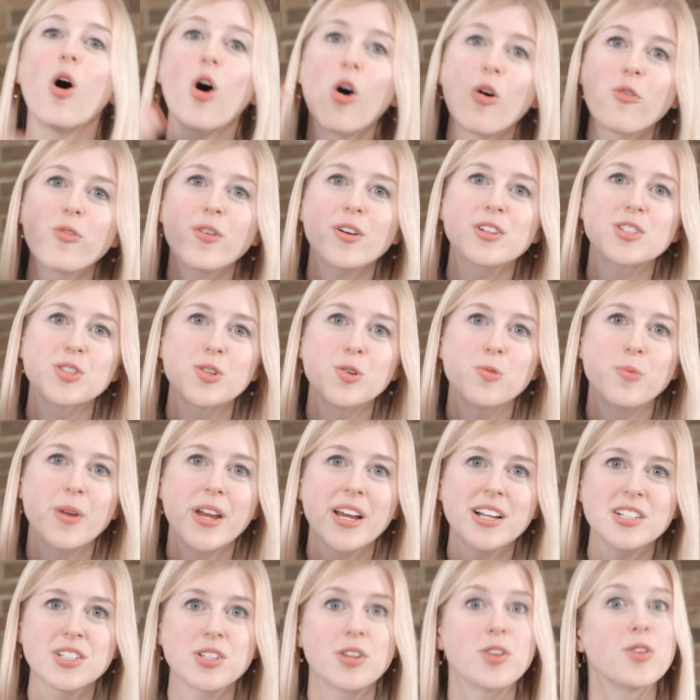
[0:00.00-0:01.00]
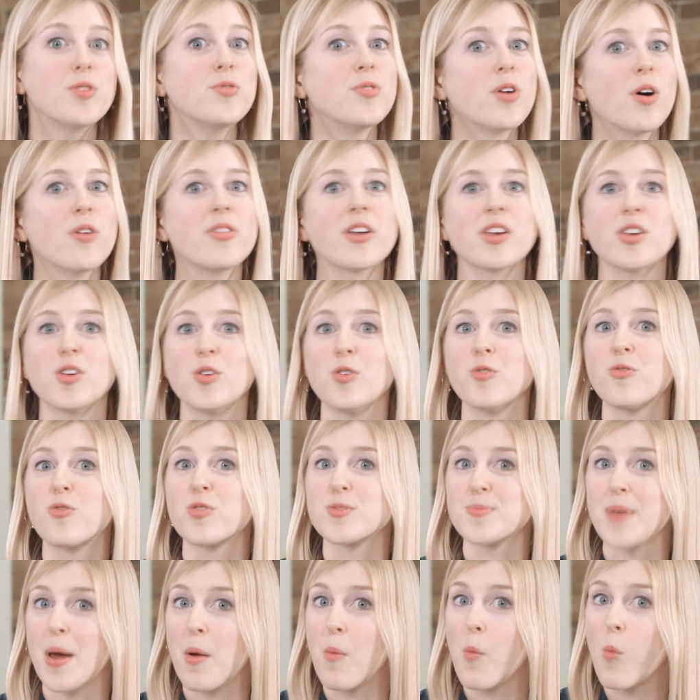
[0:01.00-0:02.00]
over 2 weeks, you know that you've
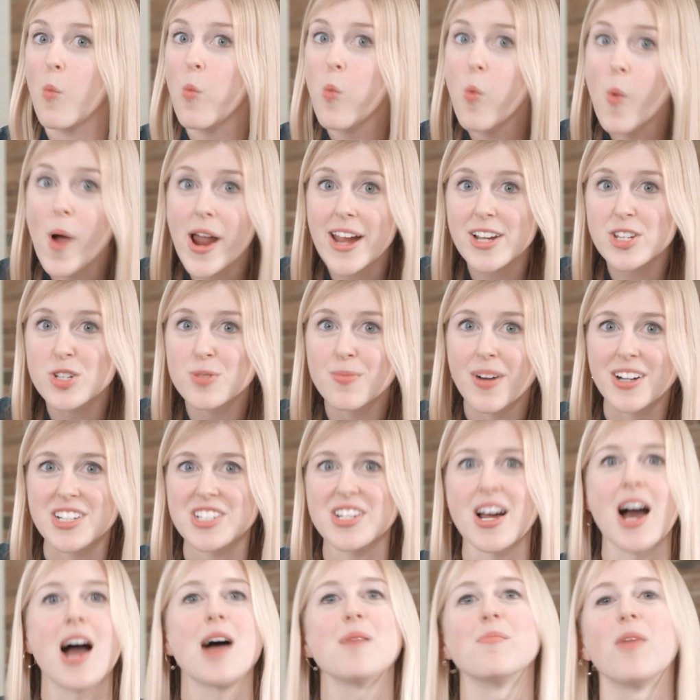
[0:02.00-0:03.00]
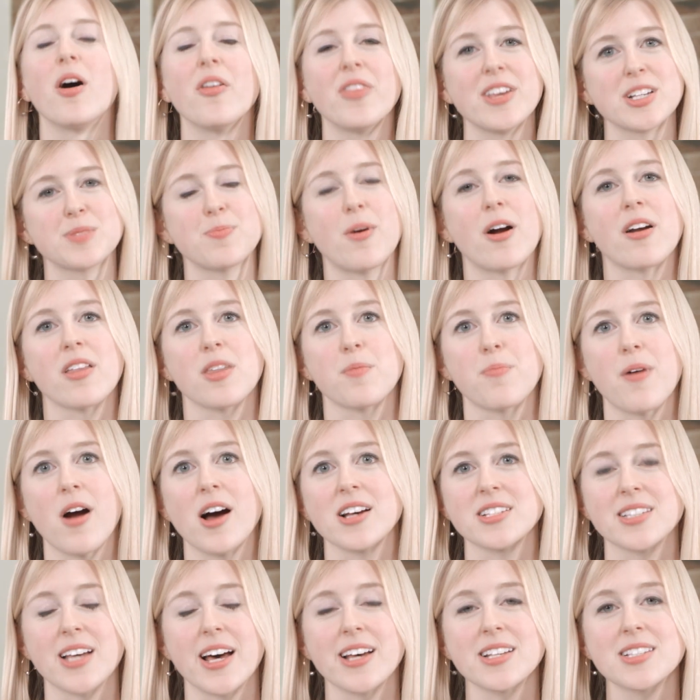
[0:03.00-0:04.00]
spent way too much time on this part of the
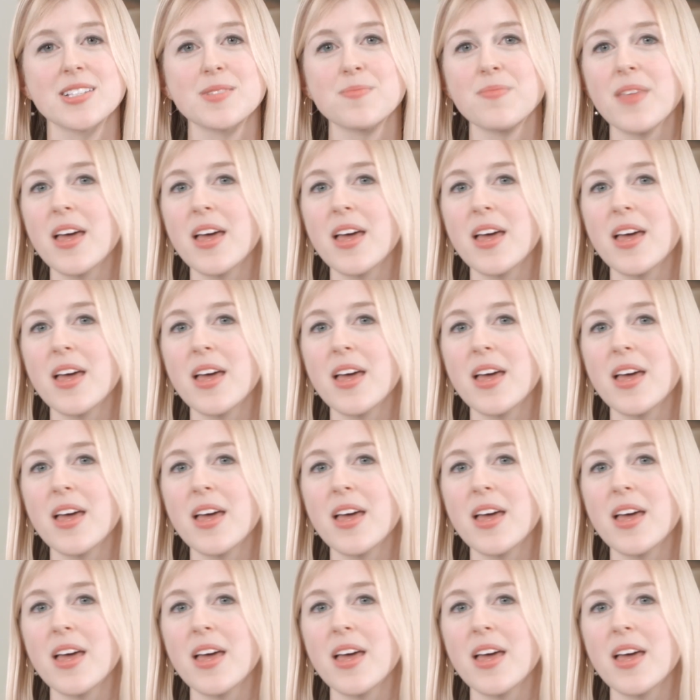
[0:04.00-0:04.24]
process.